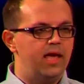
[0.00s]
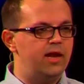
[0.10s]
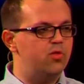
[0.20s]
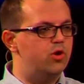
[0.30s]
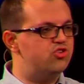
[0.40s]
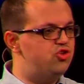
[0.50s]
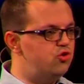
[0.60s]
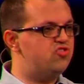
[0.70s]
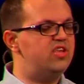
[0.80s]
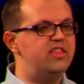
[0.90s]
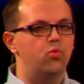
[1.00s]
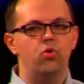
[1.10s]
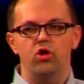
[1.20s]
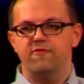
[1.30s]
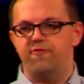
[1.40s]
In other words, you see the
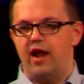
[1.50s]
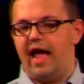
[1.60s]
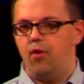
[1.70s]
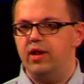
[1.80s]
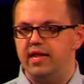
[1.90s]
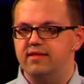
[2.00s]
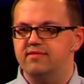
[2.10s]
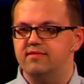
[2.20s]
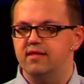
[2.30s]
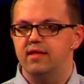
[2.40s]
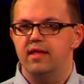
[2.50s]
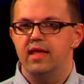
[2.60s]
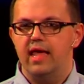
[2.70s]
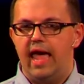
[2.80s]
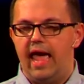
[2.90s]
world for how it is,
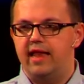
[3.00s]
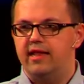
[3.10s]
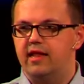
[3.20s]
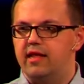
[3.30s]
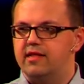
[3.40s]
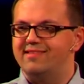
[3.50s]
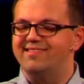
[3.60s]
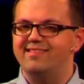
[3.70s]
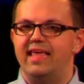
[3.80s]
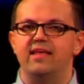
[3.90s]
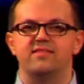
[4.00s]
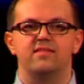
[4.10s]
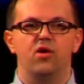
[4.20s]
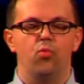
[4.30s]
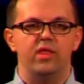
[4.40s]
and it
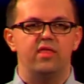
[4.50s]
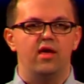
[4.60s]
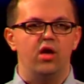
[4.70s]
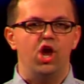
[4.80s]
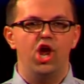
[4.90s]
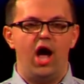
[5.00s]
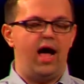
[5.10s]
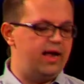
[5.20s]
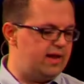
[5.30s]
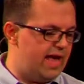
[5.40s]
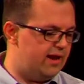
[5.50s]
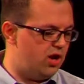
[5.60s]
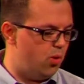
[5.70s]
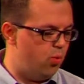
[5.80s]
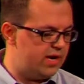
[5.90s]
syncs with God and
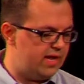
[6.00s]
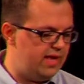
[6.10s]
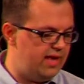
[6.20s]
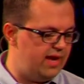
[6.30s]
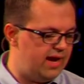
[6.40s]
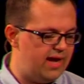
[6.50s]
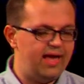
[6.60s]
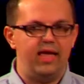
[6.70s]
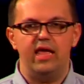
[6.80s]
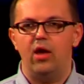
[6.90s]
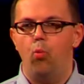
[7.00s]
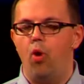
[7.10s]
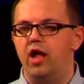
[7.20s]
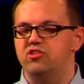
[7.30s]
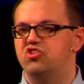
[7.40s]
what He
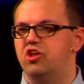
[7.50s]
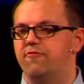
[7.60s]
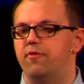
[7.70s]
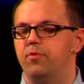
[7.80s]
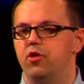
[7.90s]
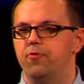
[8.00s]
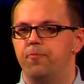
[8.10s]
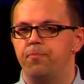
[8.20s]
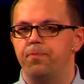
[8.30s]
wants from you.